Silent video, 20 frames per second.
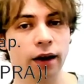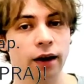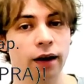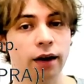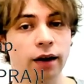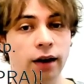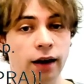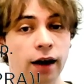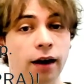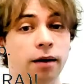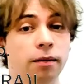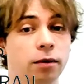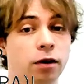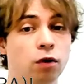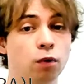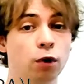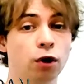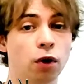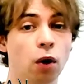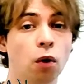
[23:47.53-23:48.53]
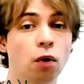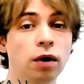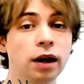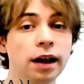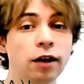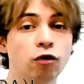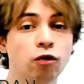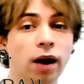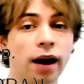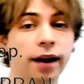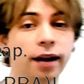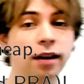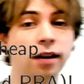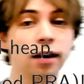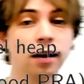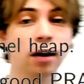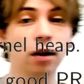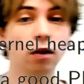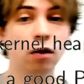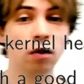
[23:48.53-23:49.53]
Yeah, you would only write
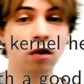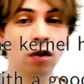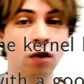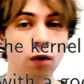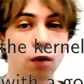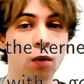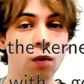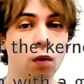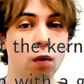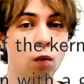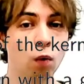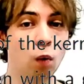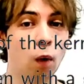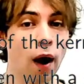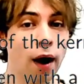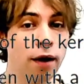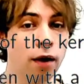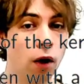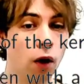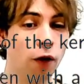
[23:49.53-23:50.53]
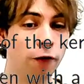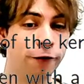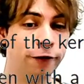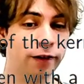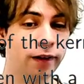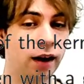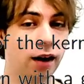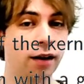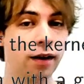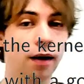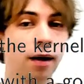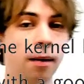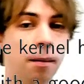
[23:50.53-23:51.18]
to 1 offset